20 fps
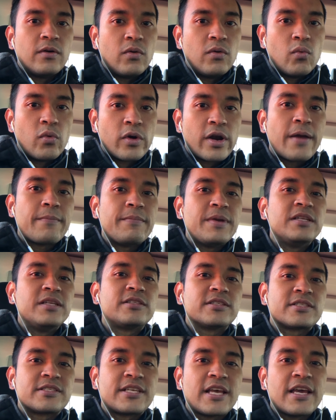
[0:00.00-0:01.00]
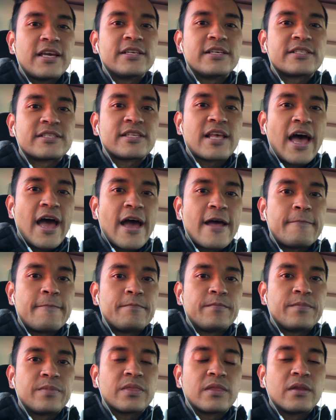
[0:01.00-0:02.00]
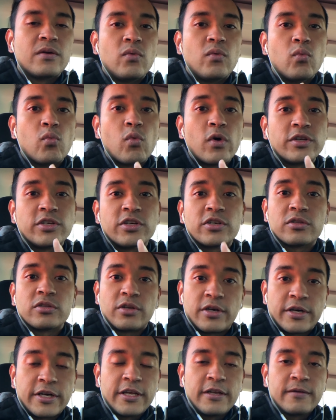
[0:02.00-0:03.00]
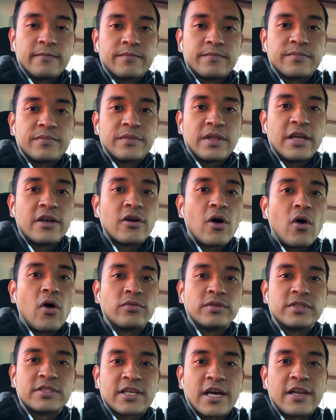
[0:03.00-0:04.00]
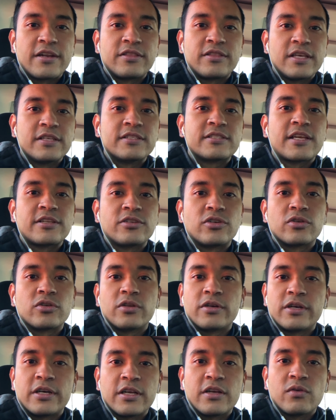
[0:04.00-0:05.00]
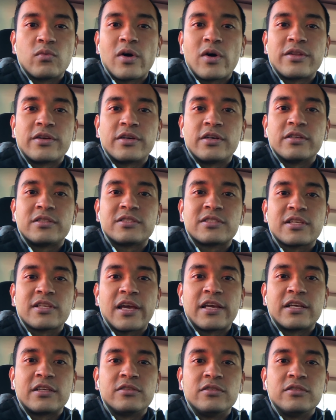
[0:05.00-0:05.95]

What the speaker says: What I mean to say is that what you're learning and all these kind of things that you're learning, whether it's like,